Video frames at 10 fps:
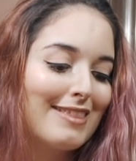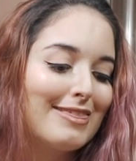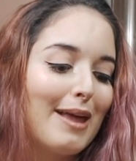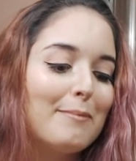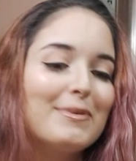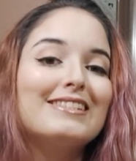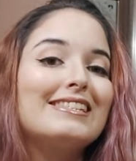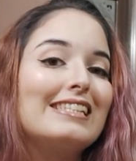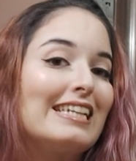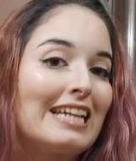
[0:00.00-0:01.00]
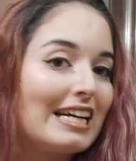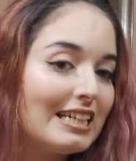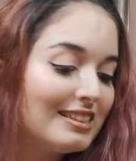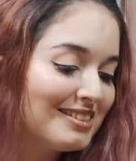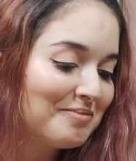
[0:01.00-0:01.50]

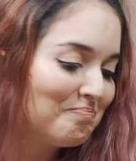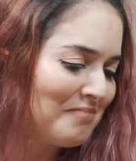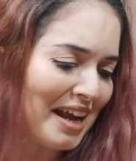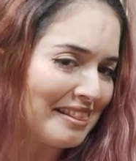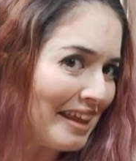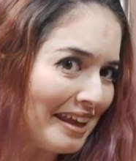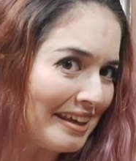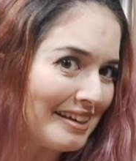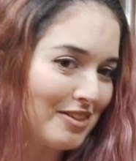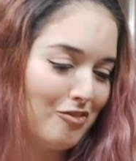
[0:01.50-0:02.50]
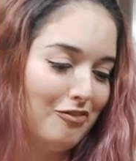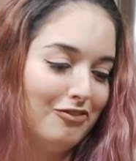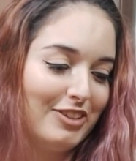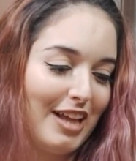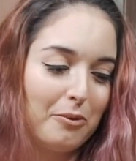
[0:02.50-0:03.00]
Damascena, I think,
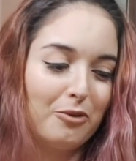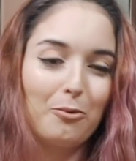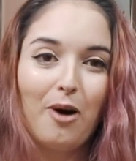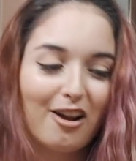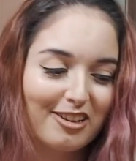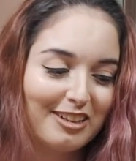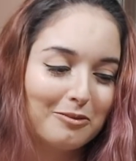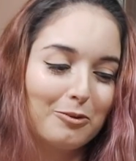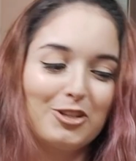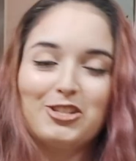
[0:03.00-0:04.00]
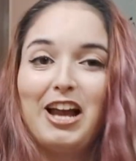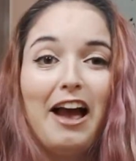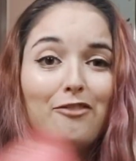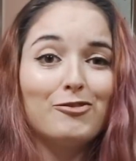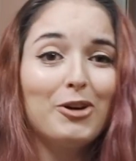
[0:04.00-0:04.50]
flower water, which I
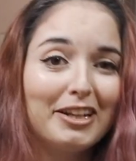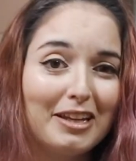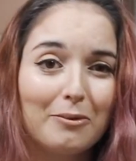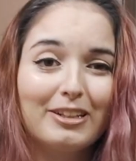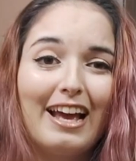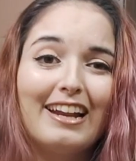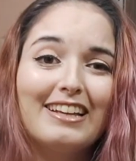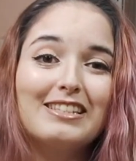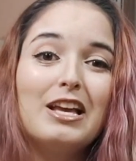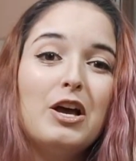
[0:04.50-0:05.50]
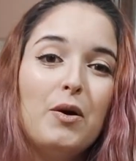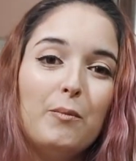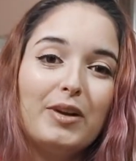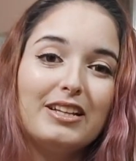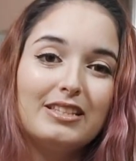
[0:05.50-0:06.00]
have no idea what that is,
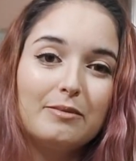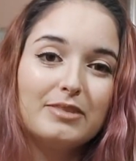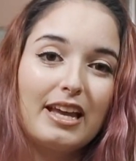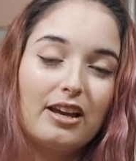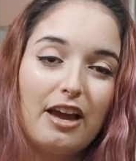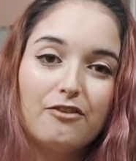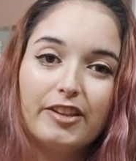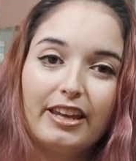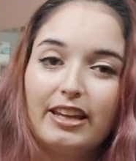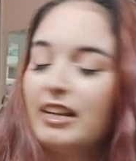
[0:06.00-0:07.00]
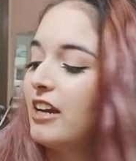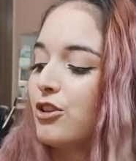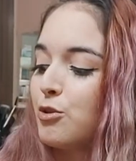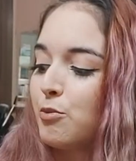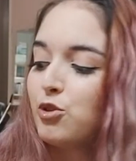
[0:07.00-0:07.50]
but it seems like everything in here
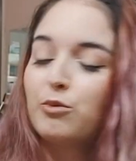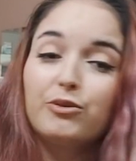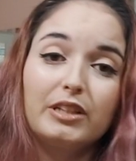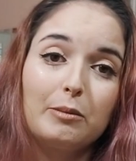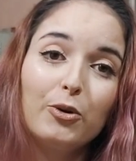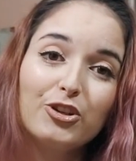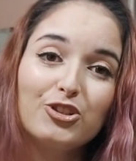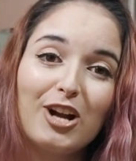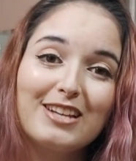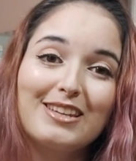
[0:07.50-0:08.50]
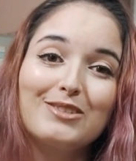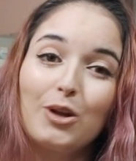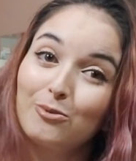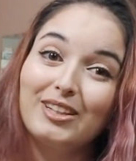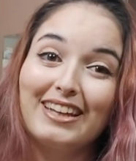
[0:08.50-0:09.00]
is supposed to be really moisturizing, so
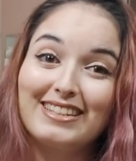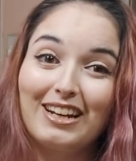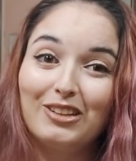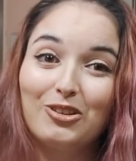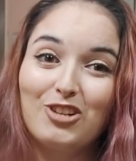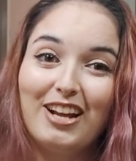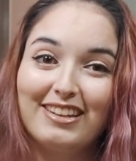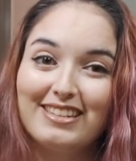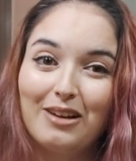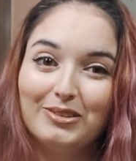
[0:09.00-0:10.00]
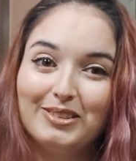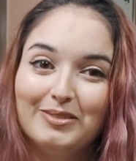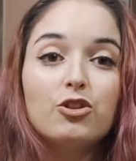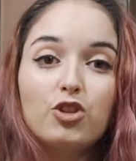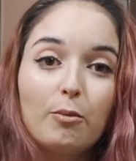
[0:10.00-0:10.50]
I'm really excited to try this out.
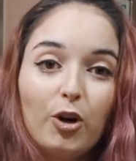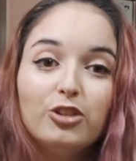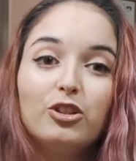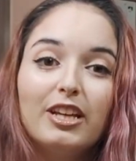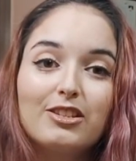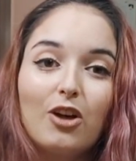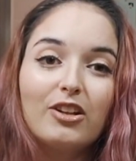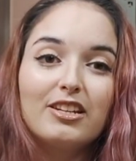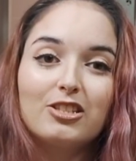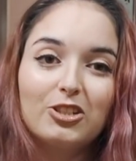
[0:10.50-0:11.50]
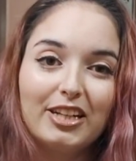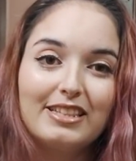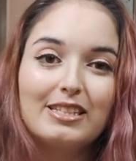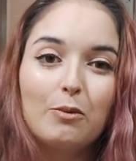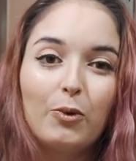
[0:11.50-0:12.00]
So I'm going to list on the screen
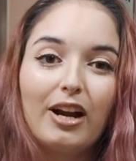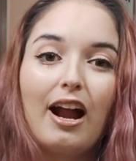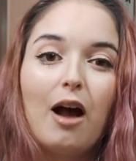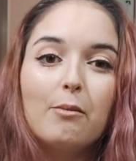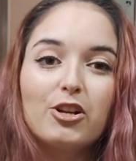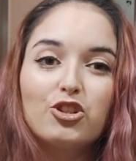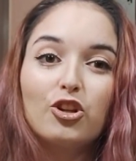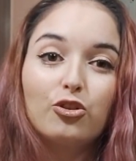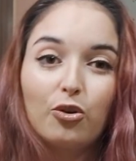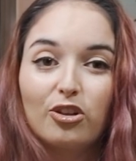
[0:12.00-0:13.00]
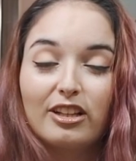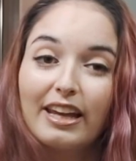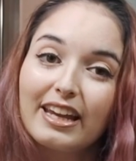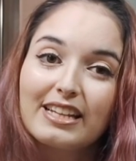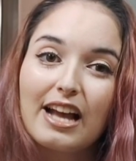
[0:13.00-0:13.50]
somewhere how much the total
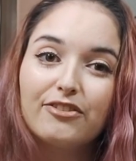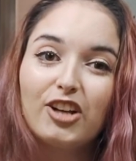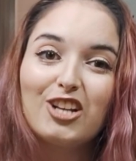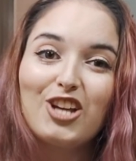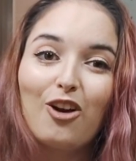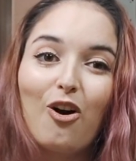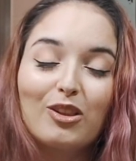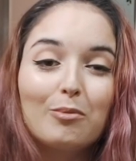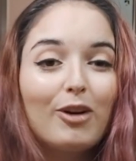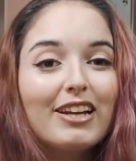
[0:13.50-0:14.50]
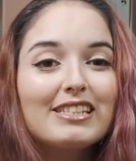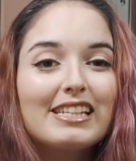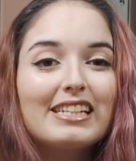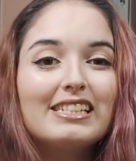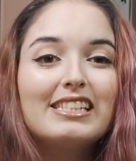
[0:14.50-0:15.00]
is after I check all the
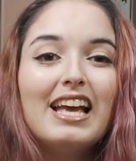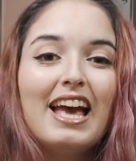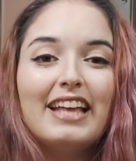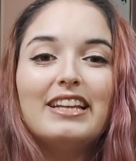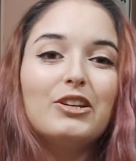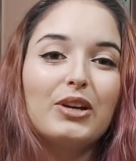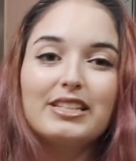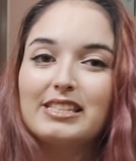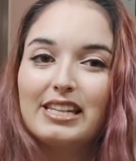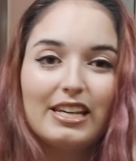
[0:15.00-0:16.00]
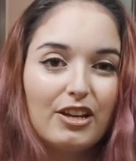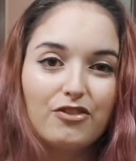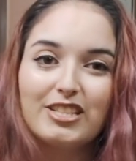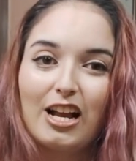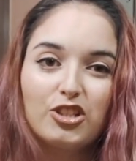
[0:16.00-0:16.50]
prices, and then you can see if
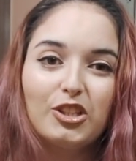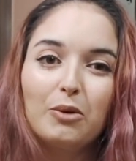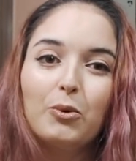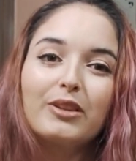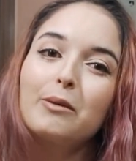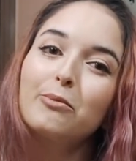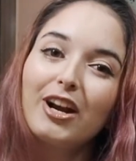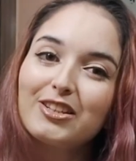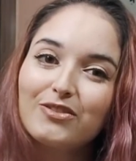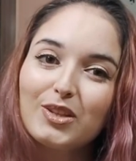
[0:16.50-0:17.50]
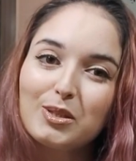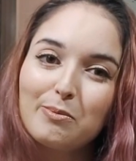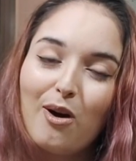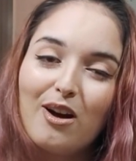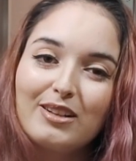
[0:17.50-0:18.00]
it's actually worth the price of this
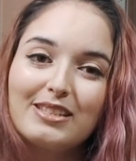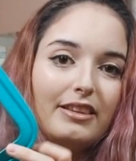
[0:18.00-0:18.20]
box.